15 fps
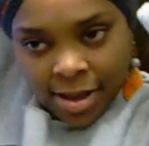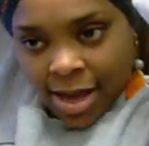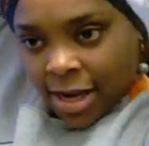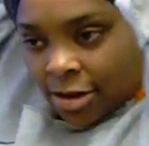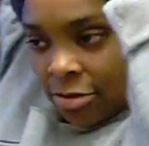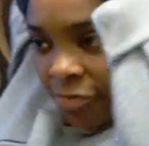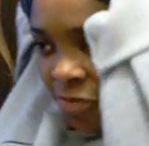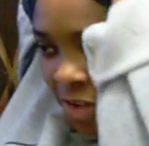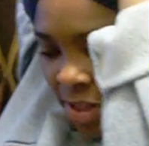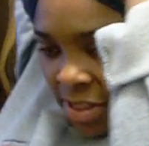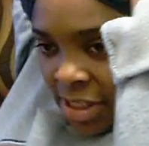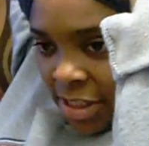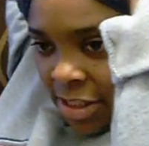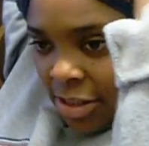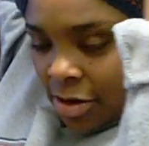And you fix
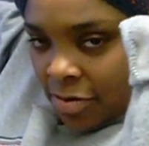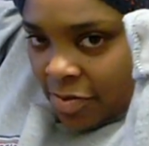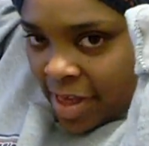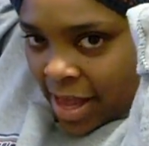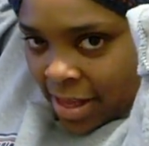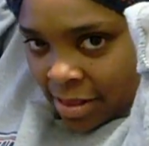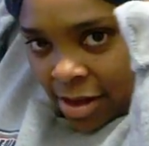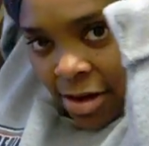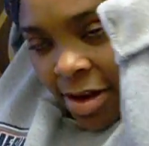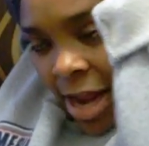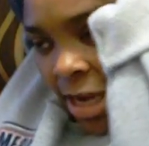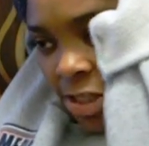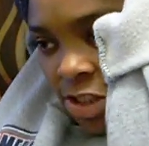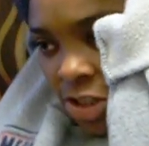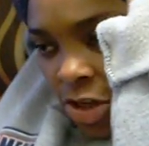it so that they're
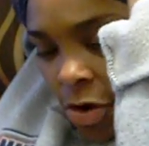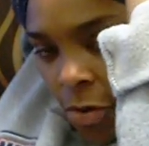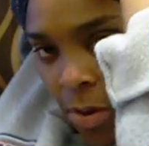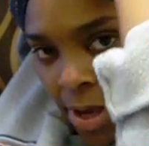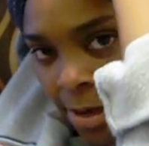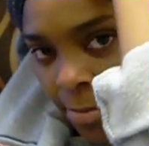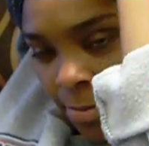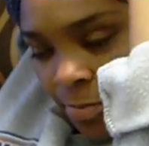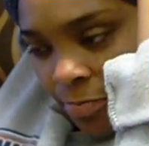not showing